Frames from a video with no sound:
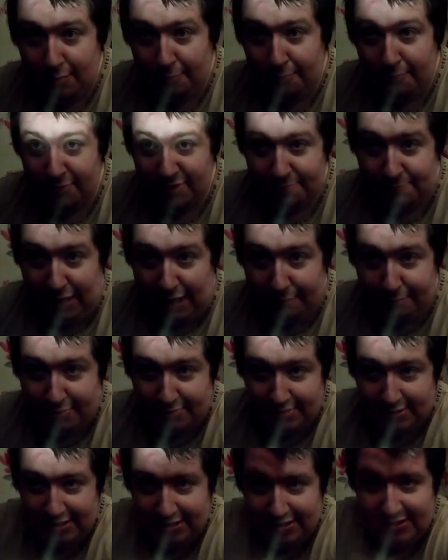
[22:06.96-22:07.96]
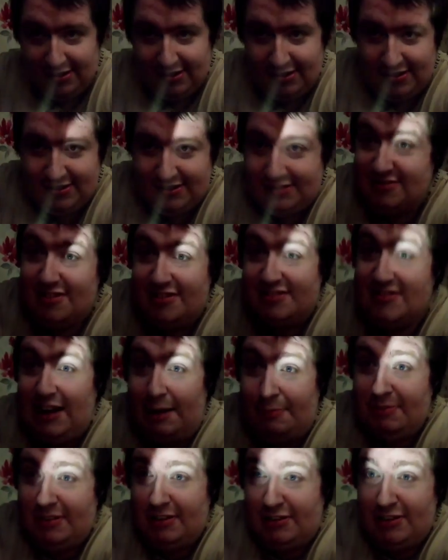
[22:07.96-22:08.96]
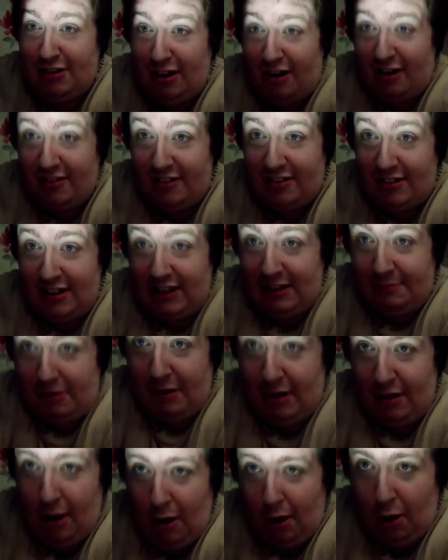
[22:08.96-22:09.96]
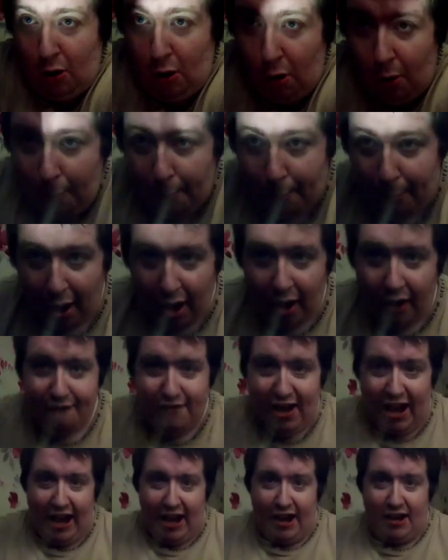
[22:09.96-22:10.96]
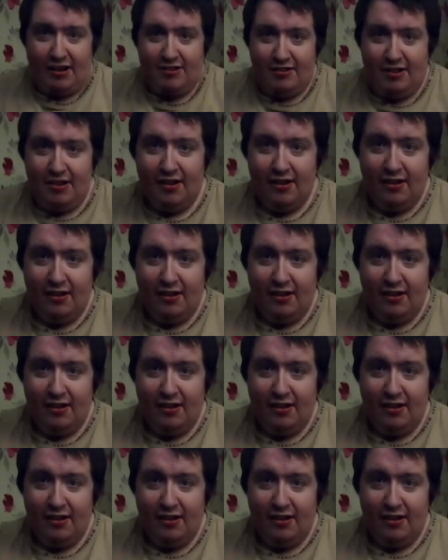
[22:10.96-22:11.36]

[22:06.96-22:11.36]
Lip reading: Snap. It's not snap because you can't see me. Perfect.